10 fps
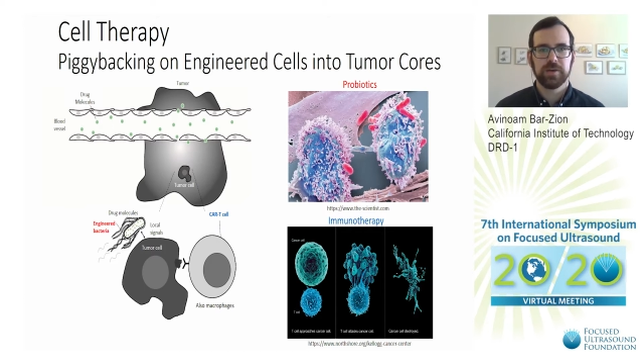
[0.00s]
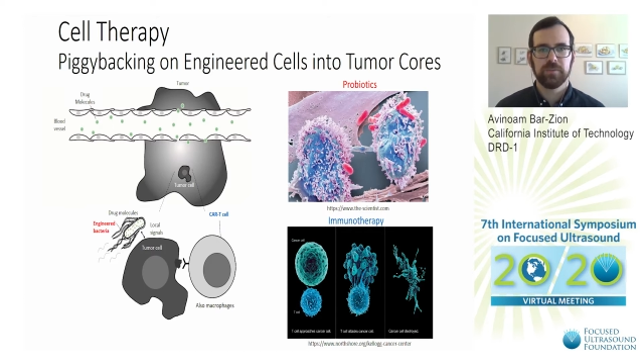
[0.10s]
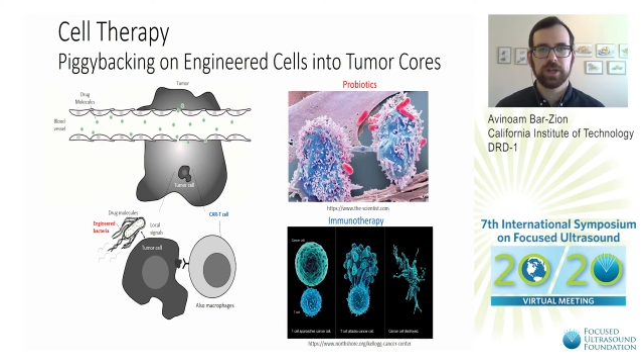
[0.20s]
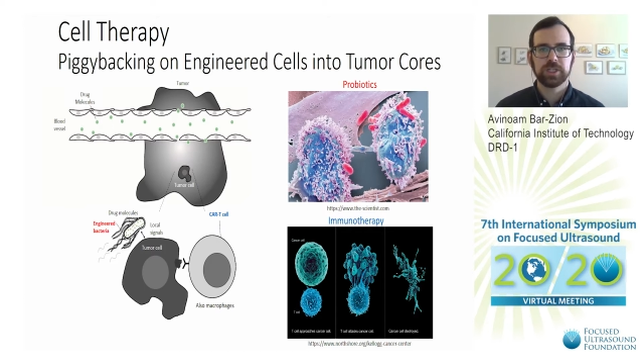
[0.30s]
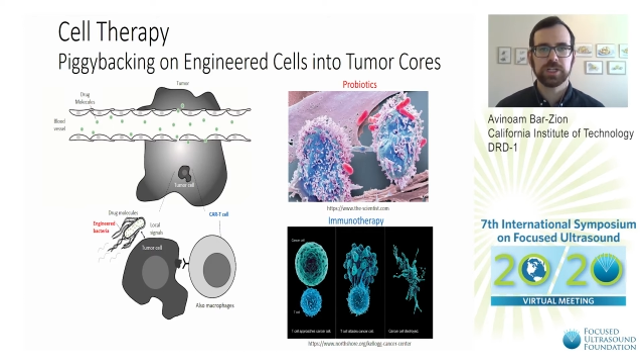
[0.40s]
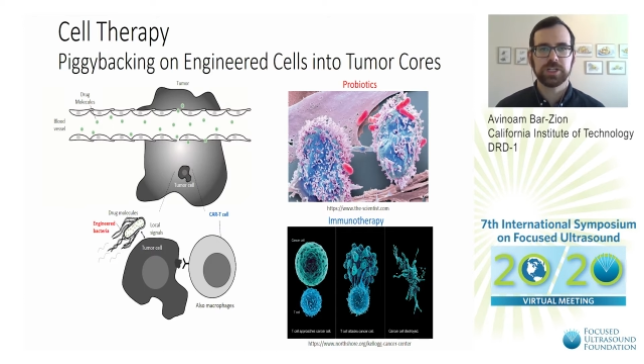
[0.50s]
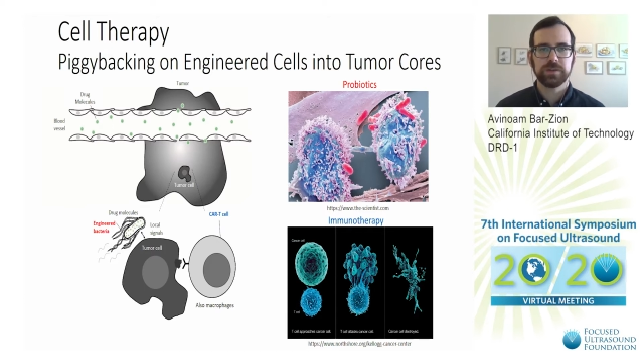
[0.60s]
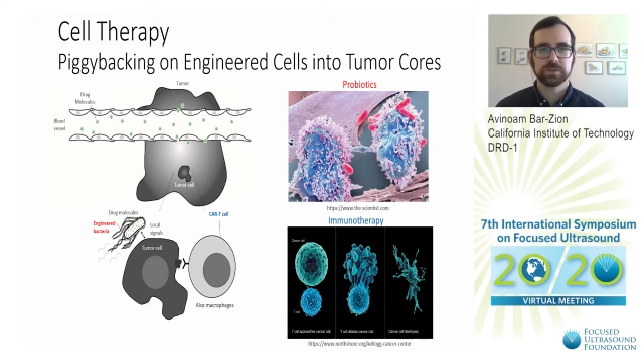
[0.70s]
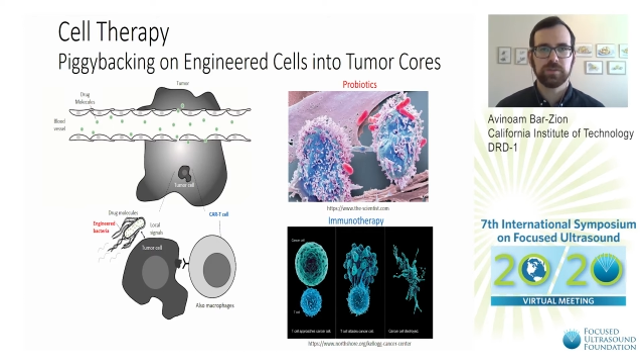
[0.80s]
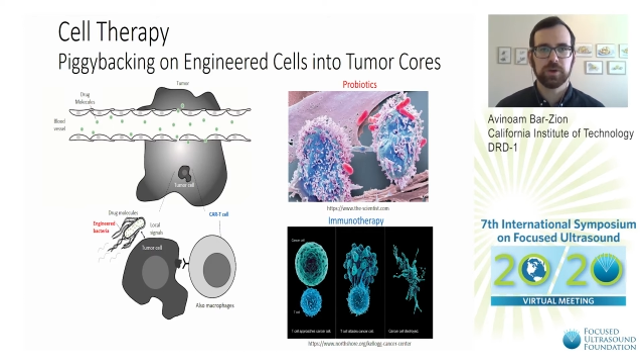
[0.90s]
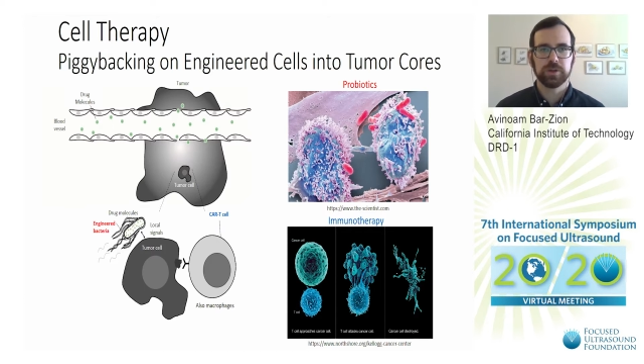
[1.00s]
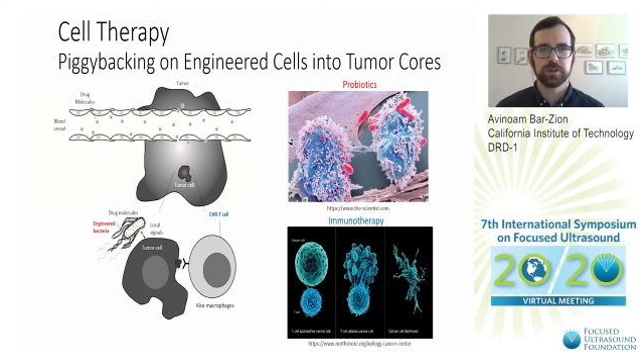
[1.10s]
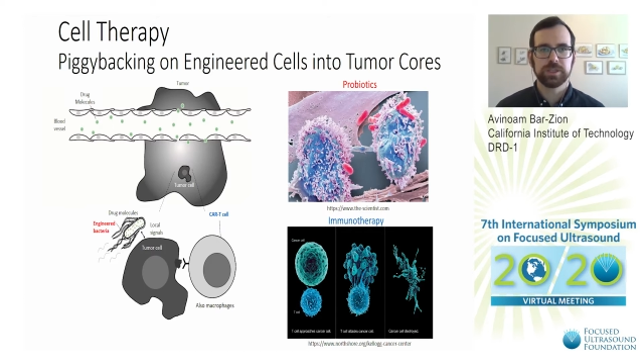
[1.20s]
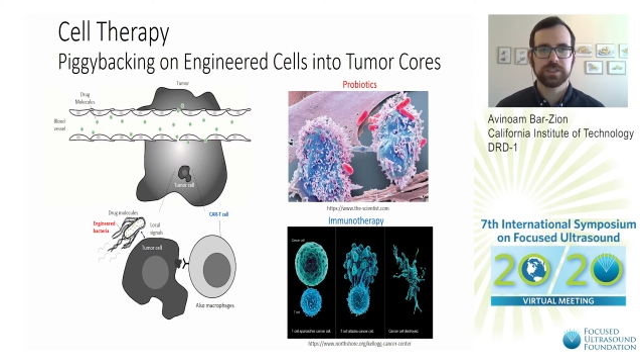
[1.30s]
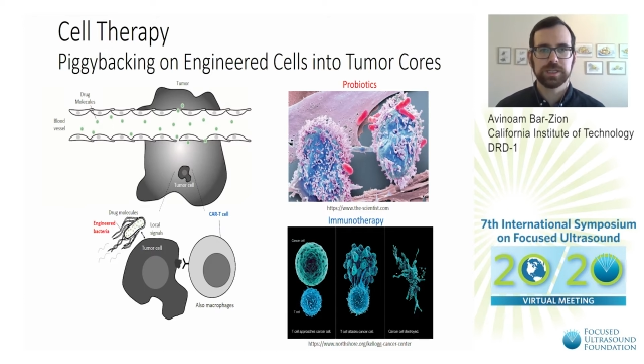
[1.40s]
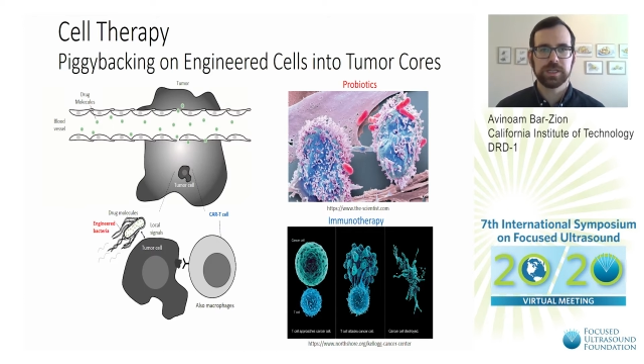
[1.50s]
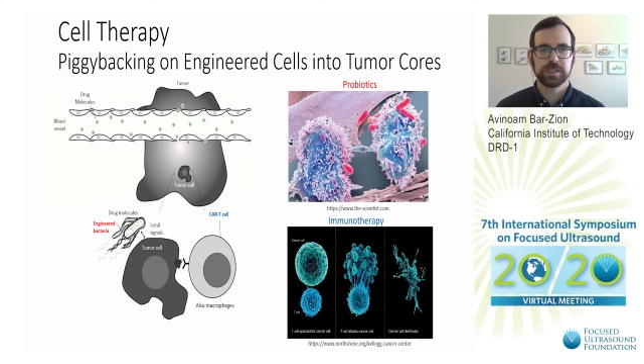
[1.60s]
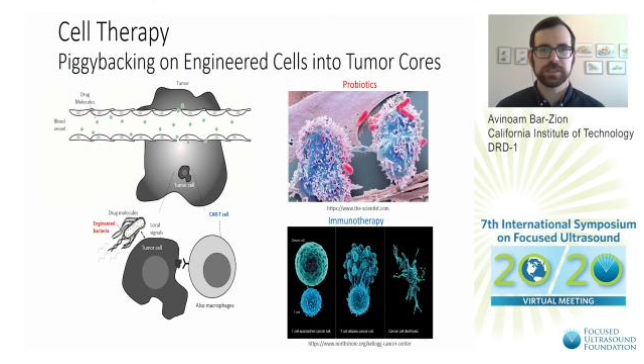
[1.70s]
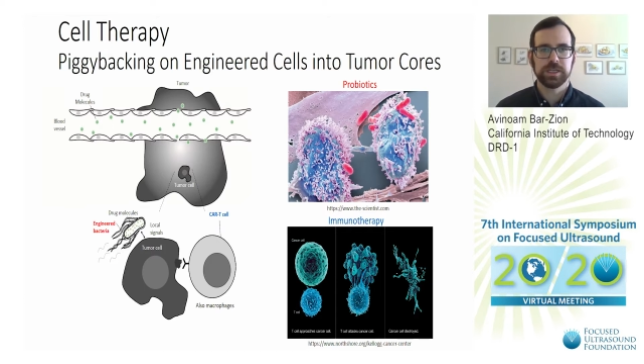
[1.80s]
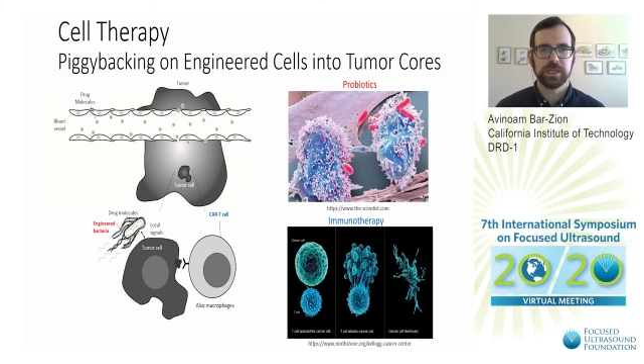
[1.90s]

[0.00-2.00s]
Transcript: Much like James Bond, these cells